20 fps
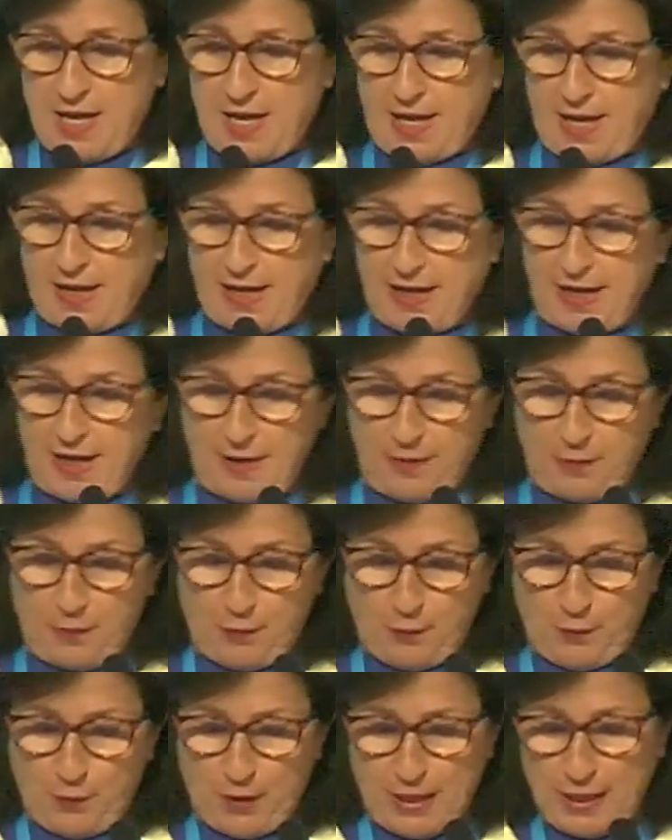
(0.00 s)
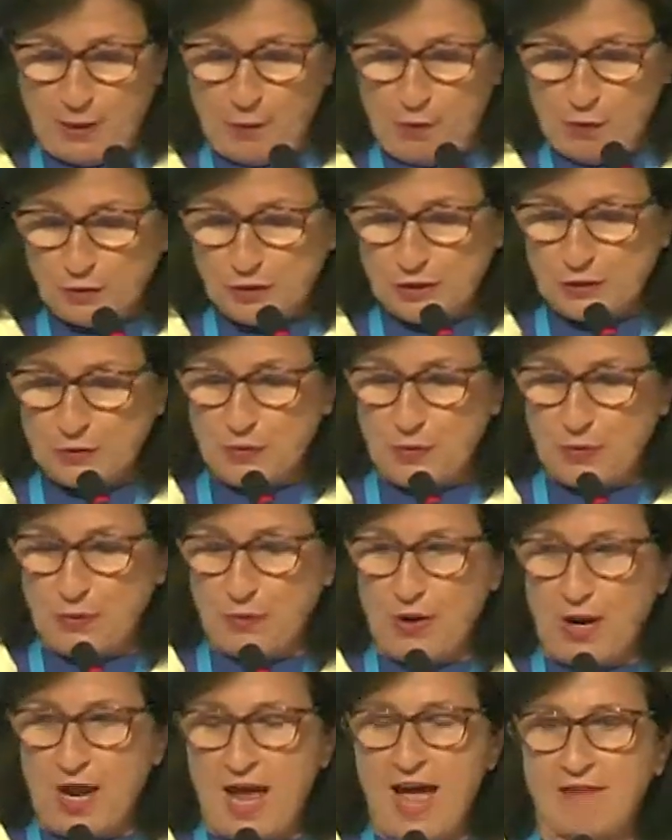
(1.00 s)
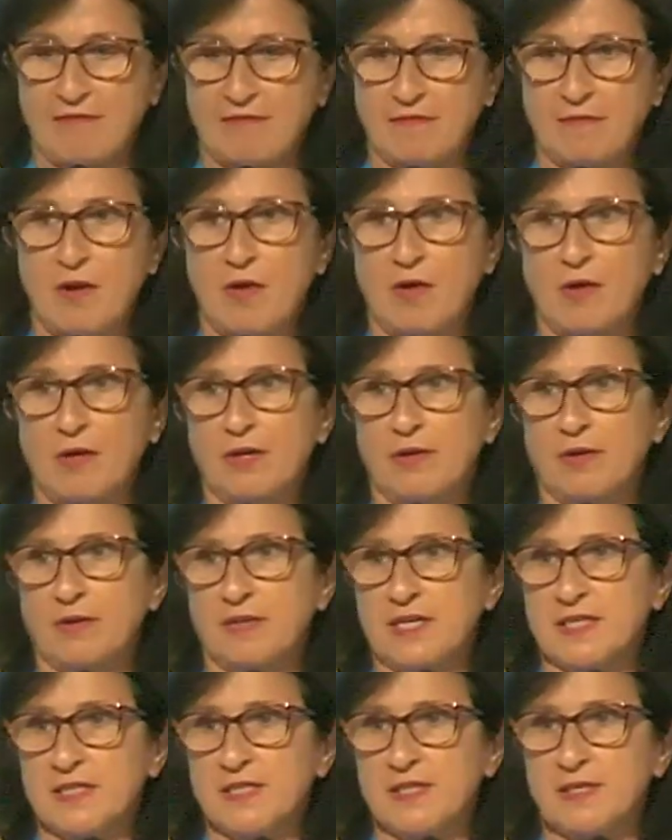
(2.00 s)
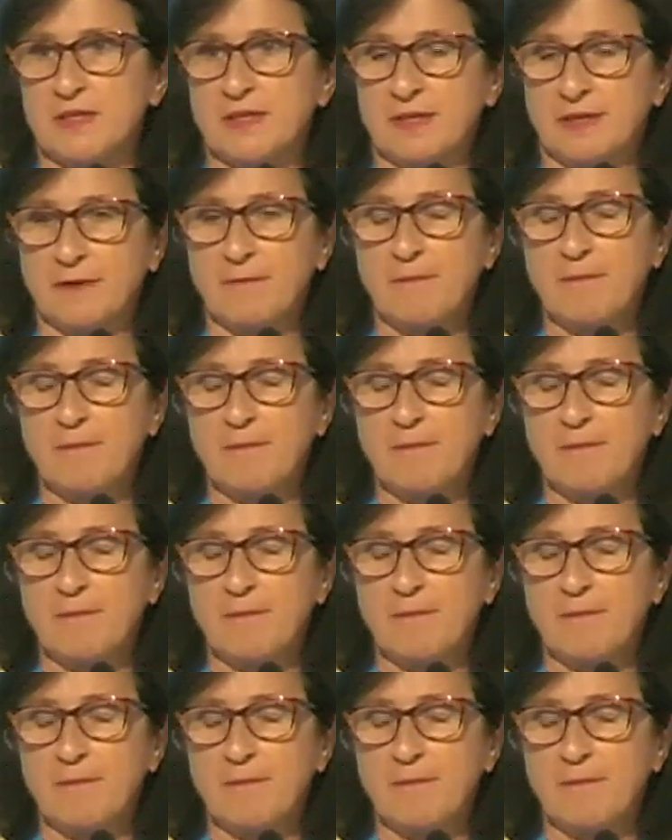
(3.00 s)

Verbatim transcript: Uh, we also have earlier this year